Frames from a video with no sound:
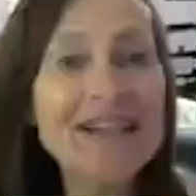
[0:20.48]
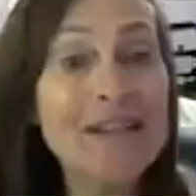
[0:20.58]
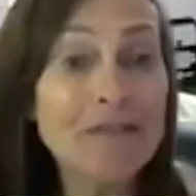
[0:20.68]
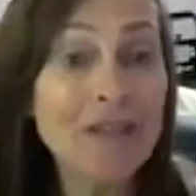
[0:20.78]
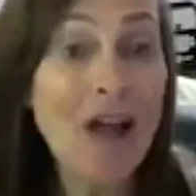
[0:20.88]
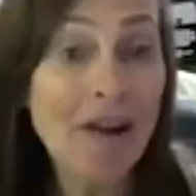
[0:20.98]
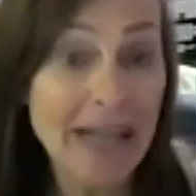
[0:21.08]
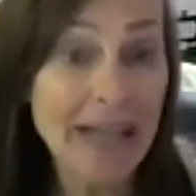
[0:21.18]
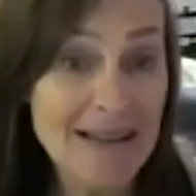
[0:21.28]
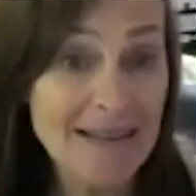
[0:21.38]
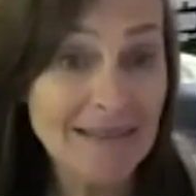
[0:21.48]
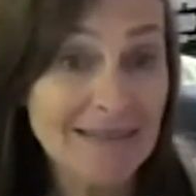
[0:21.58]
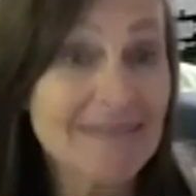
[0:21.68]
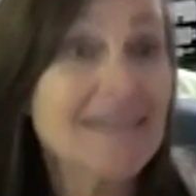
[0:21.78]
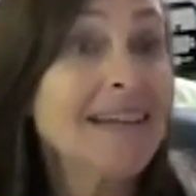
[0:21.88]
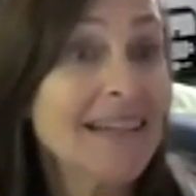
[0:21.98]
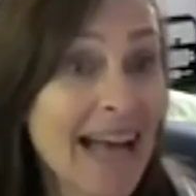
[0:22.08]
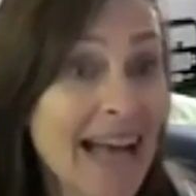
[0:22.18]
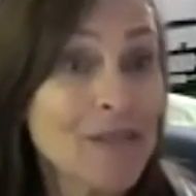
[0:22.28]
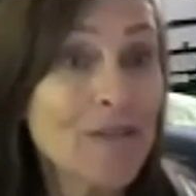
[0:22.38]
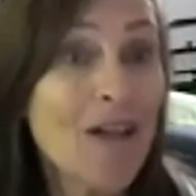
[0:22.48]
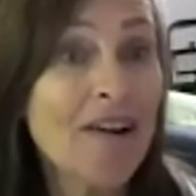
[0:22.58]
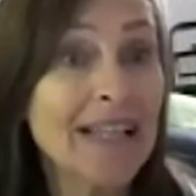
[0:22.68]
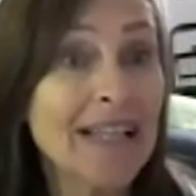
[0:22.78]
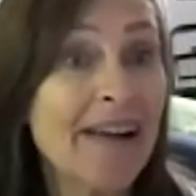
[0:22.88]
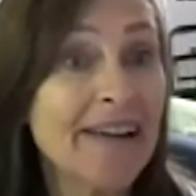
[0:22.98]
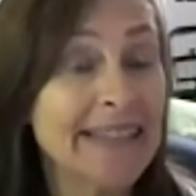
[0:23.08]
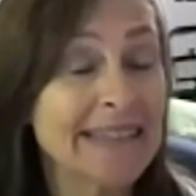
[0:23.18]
in Florida. How's Florida, Larry?